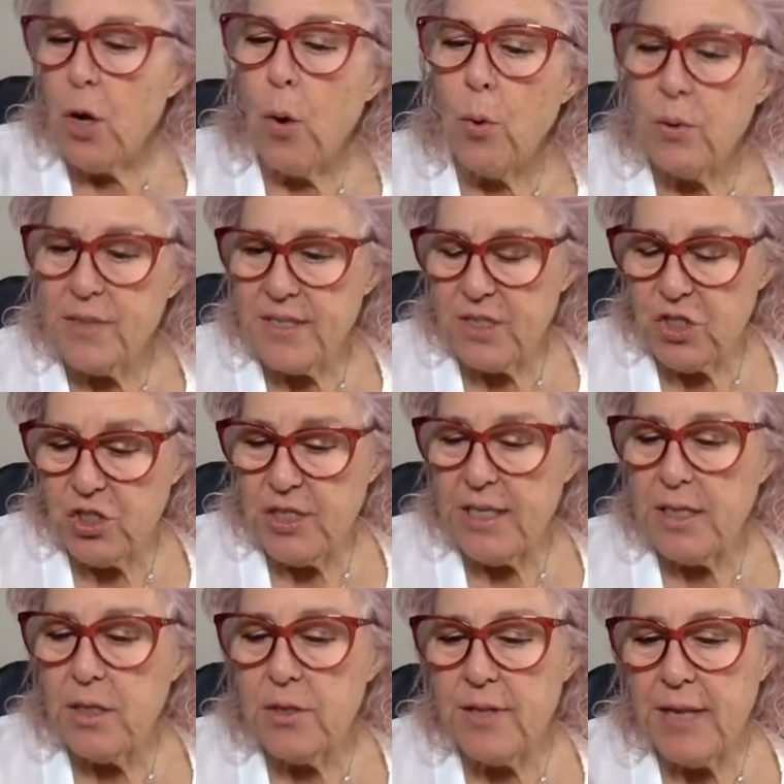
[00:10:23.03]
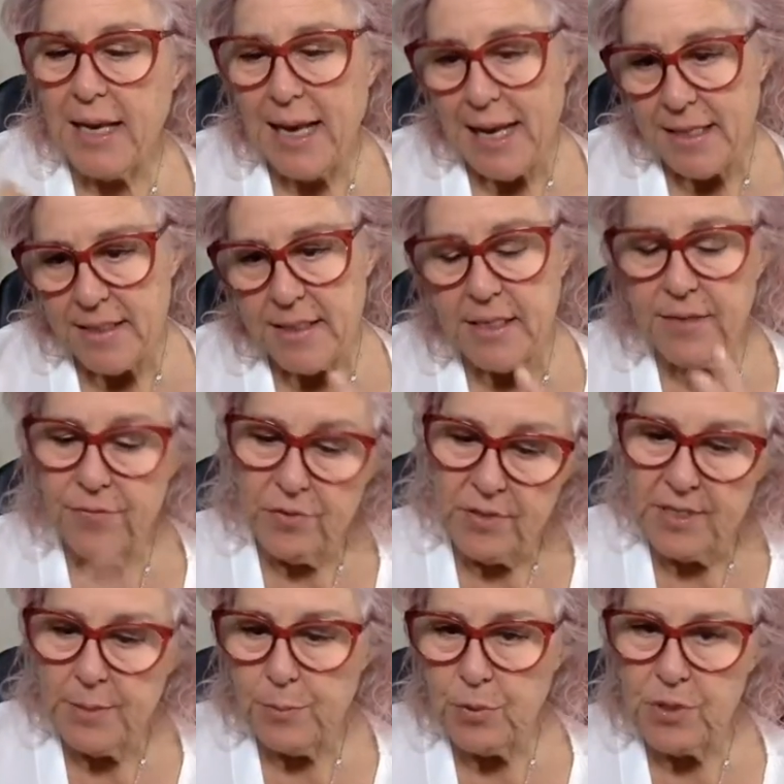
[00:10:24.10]
holds a shield that has different
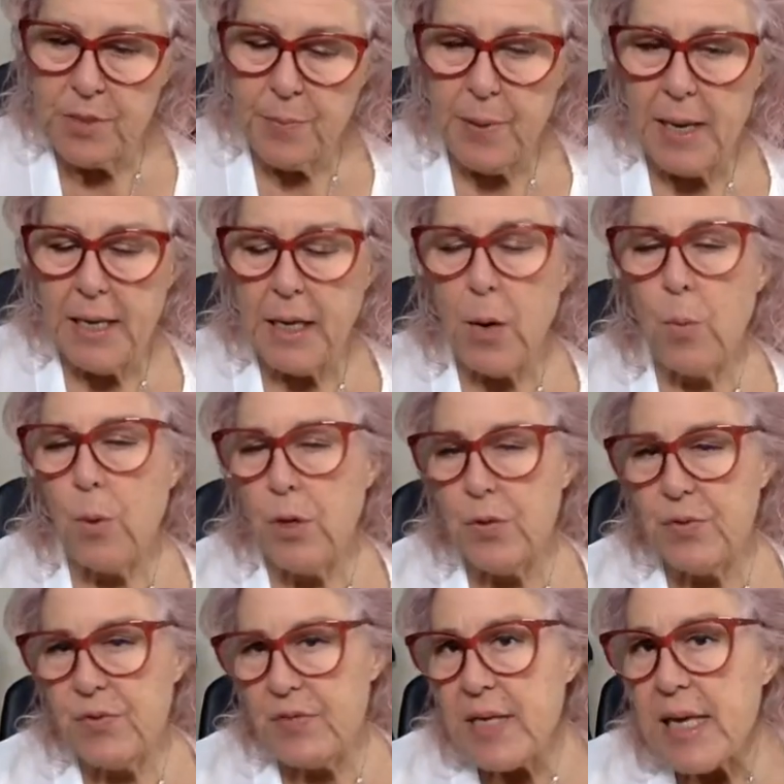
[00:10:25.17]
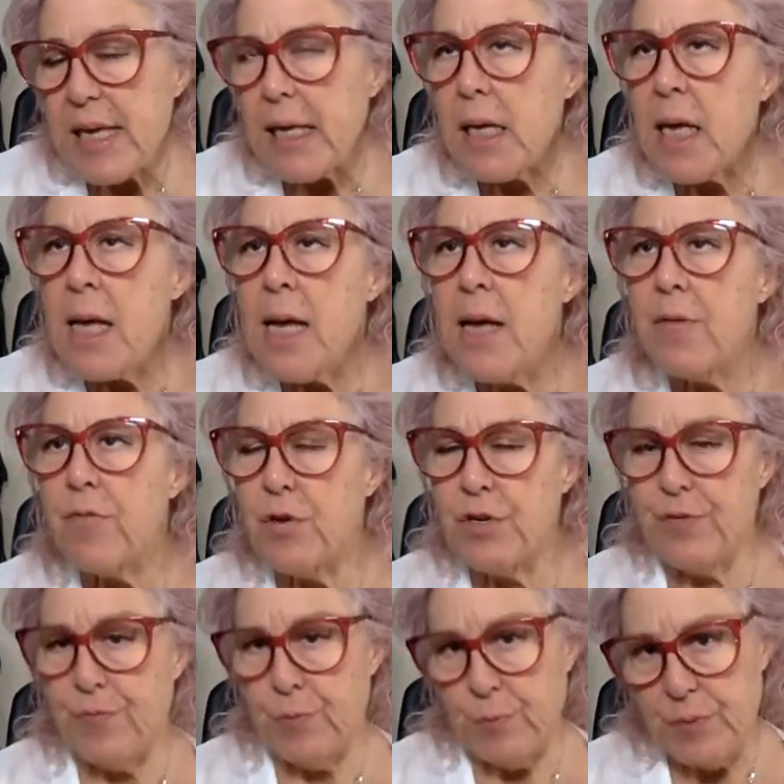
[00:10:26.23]
symbols depending on what you see for
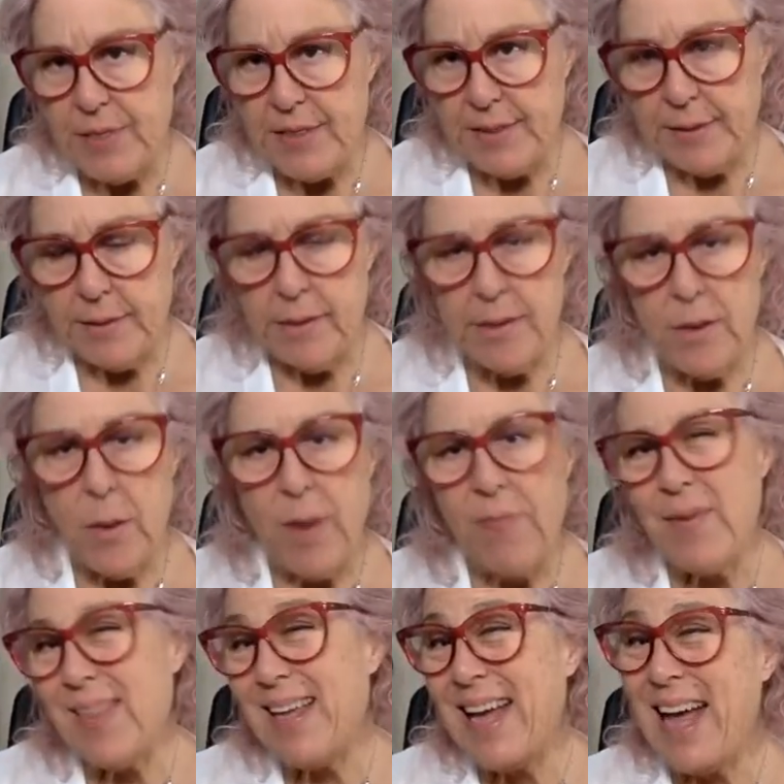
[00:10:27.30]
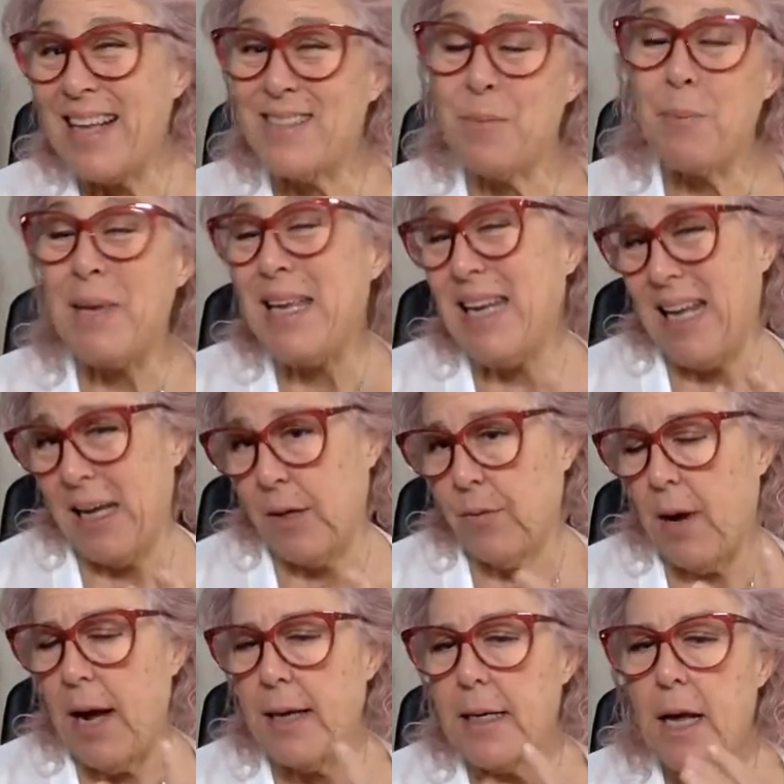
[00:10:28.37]
different reasons. So everything has meaning,
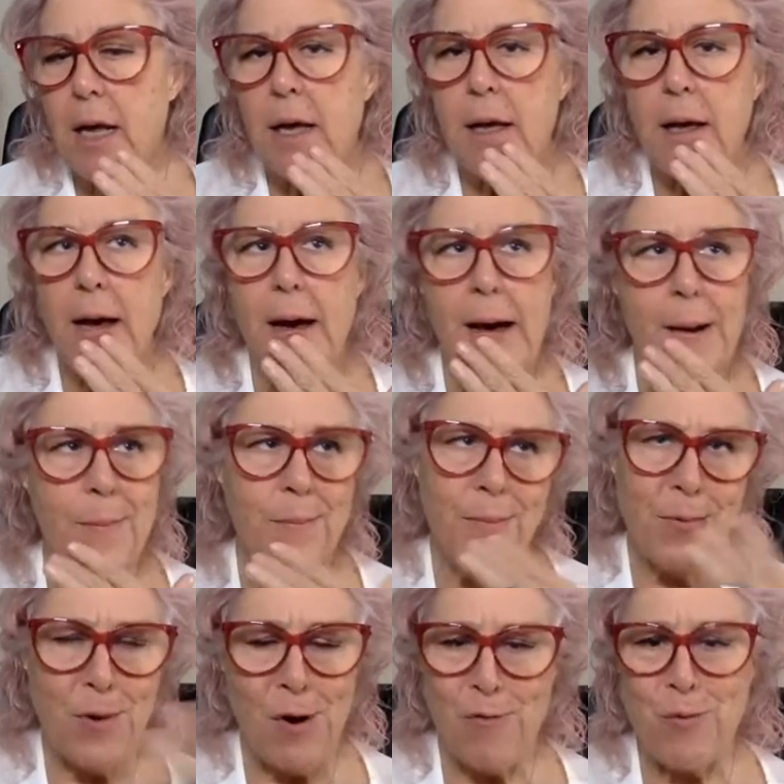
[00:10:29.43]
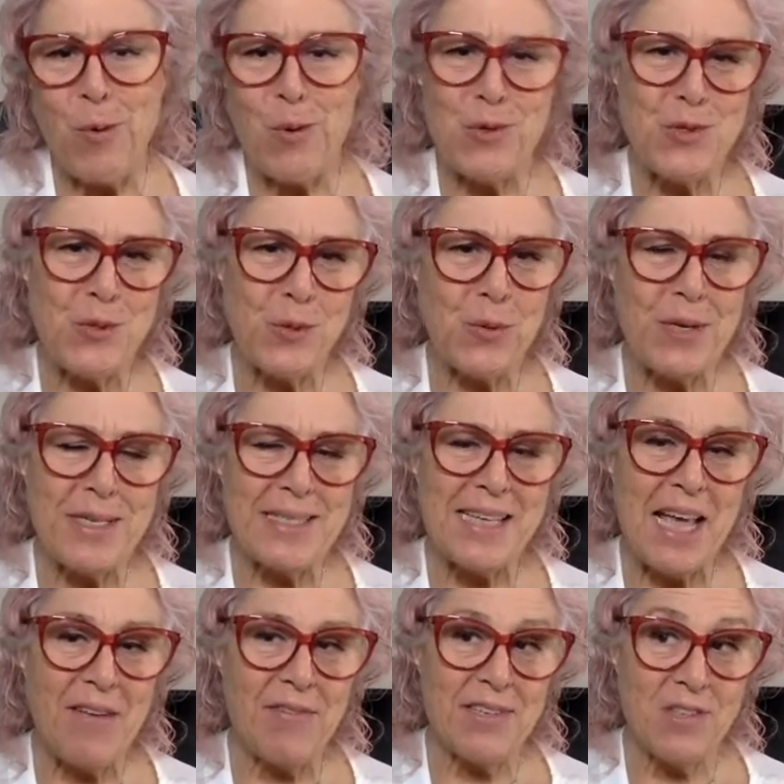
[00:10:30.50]
right? Of course, the Greeks
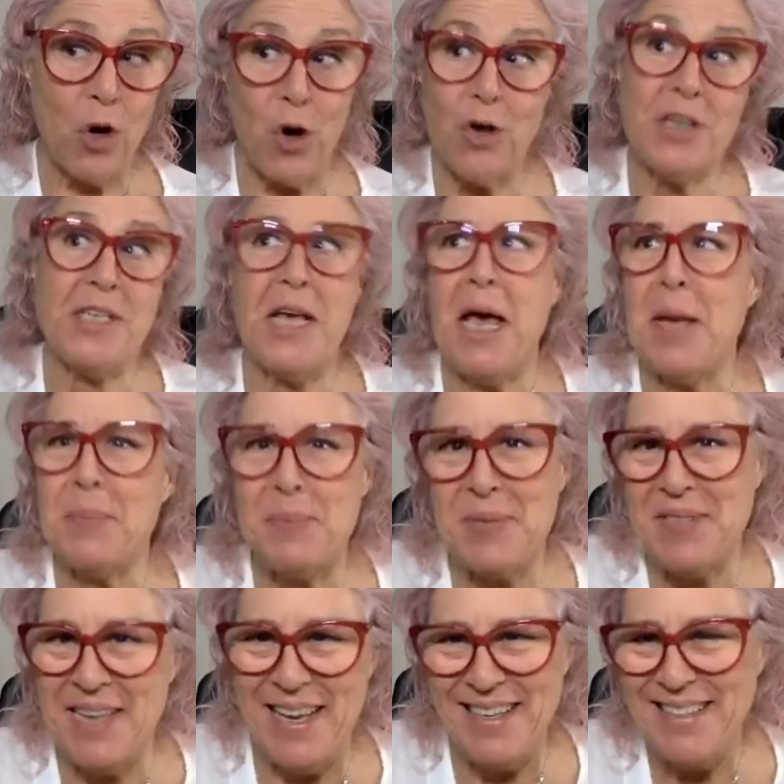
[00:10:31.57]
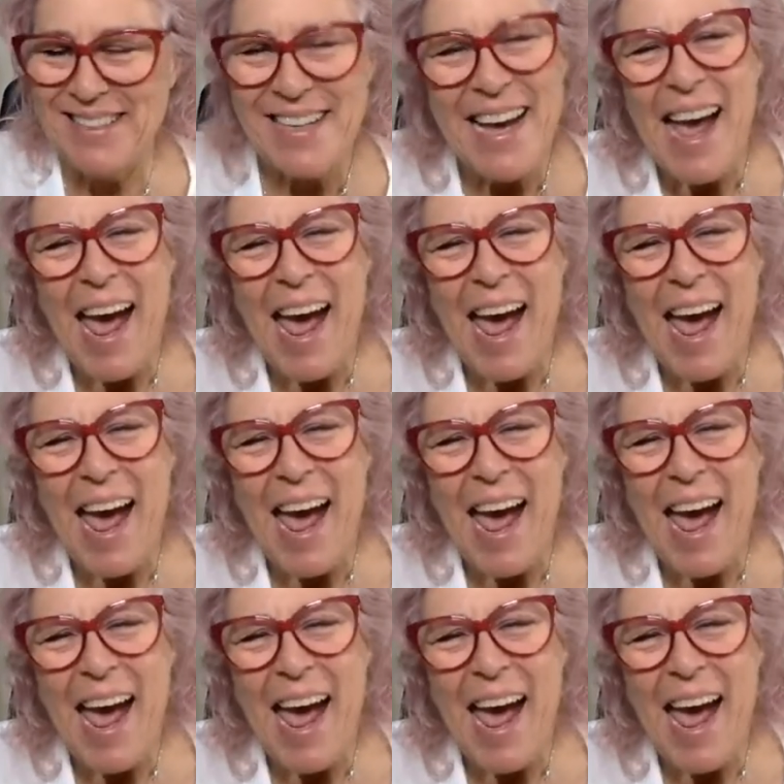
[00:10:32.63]
gave us archetypes and